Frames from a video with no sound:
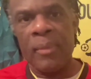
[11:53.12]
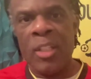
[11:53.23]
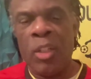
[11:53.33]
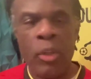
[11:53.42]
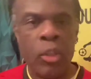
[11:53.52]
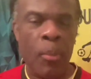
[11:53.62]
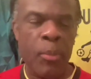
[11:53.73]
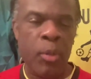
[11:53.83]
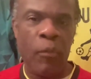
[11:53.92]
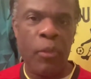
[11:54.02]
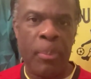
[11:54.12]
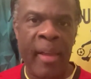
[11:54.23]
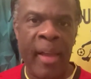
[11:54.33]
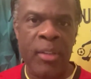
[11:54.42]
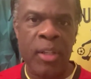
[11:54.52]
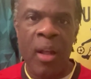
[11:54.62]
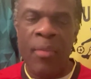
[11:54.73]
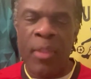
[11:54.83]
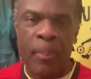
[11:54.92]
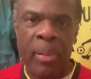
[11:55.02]
It's not to absolve the players.
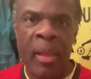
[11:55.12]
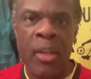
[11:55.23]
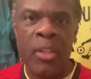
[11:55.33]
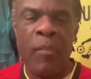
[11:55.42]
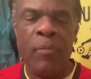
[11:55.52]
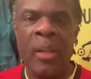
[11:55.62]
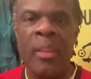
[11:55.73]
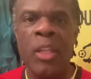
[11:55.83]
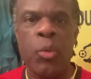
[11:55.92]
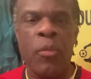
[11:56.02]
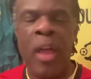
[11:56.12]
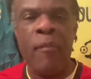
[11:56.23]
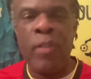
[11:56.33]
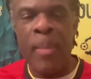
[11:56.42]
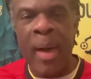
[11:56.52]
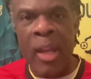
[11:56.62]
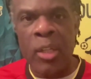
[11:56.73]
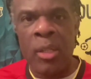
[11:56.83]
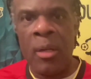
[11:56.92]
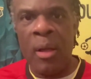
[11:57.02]
The players have done this with every
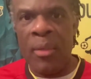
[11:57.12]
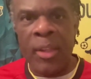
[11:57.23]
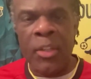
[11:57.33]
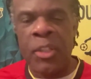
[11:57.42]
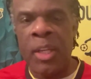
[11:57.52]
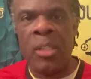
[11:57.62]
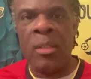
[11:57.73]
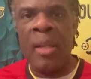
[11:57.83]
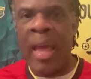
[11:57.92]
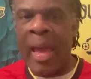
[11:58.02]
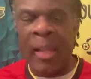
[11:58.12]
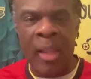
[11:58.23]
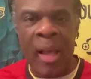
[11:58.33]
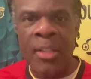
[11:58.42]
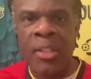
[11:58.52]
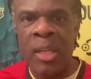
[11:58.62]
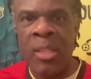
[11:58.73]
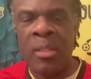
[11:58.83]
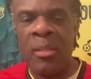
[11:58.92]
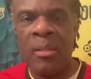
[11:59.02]
manager this season and last
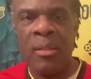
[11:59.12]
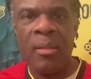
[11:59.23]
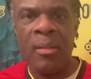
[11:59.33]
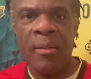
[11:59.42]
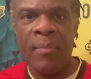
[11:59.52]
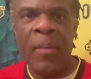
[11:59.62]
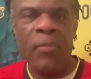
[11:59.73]
season. They've